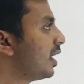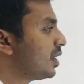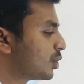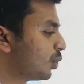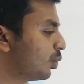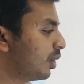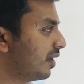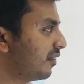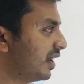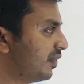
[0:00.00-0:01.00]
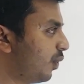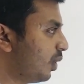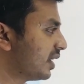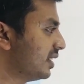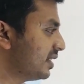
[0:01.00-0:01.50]
So we'll
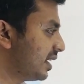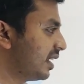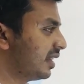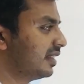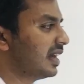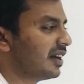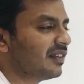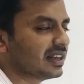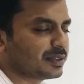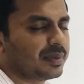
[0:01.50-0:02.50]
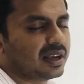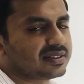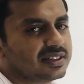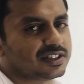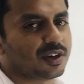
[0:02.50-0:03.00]
focus the advanced
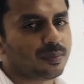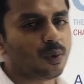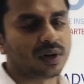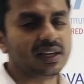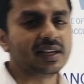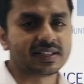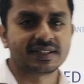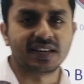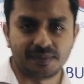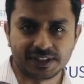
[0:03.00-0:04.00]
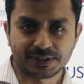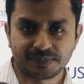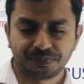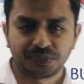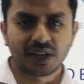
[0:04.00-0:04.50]
business reporting syllabus.
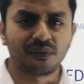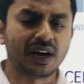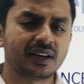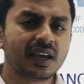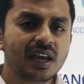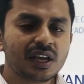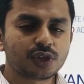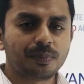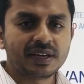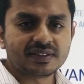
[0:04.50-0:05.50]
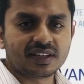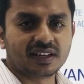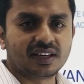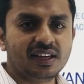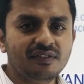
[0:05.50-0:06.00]
Right. So
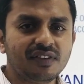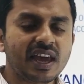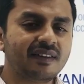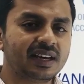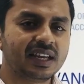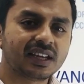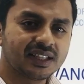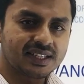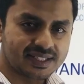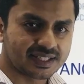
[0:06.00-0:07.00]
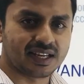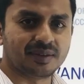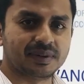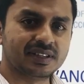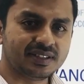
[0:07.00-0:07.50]
basically, we have taken this
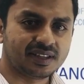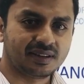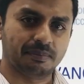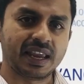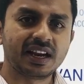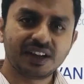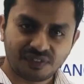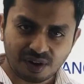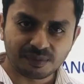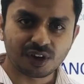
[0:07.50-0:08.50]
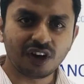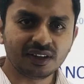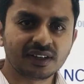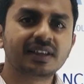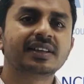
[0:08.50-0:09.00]
syllabus mainly from your
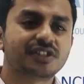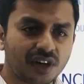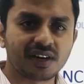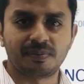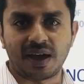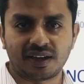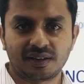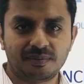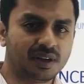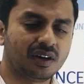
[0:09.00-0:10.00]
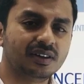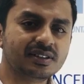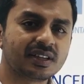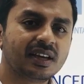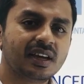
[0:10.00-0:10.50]
study pack
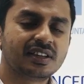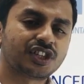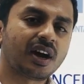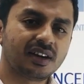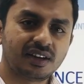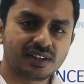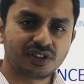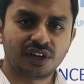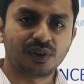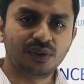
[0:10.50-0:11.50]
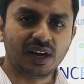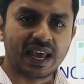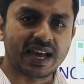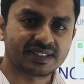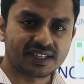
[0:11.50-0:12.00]
because Chartered Institute
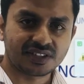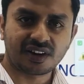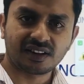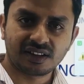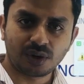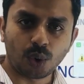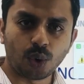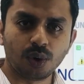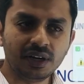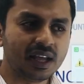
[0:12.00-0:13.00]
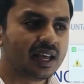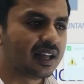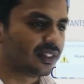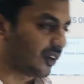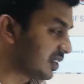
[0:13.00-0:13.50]
has instructed all
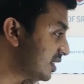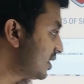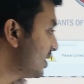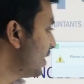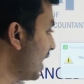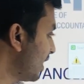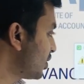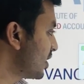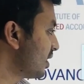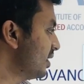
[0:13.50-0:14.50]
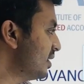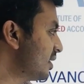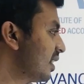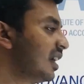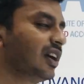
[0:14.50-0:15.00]
the registered
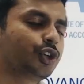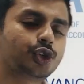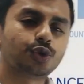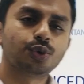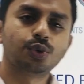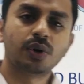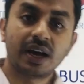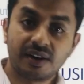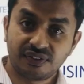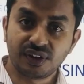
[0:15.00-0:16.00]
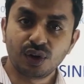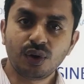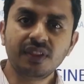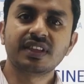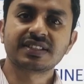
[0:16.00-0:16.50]
lecturers to
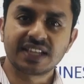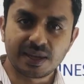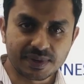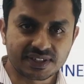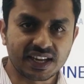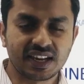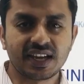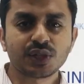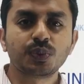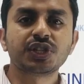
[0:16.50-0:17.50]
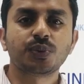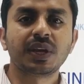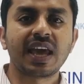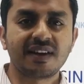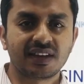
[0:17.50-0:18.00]
follow the syllabus areas which
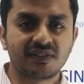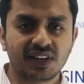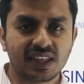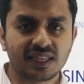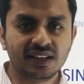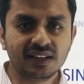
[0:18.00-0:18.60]
they have given in